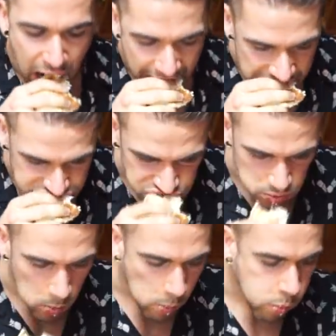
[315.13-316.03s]
But yeah,
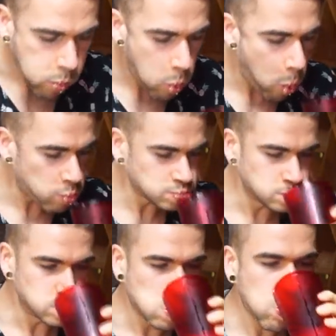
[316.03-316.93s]
so pretty much
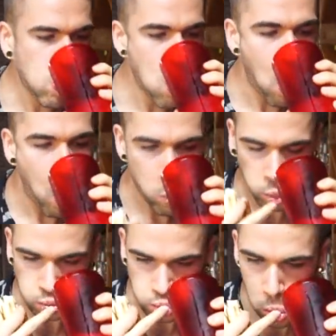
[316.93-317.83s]
uh, figured give
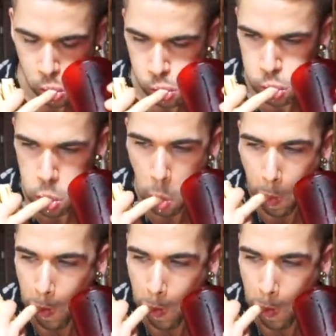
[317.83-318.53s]
these pancakes a go,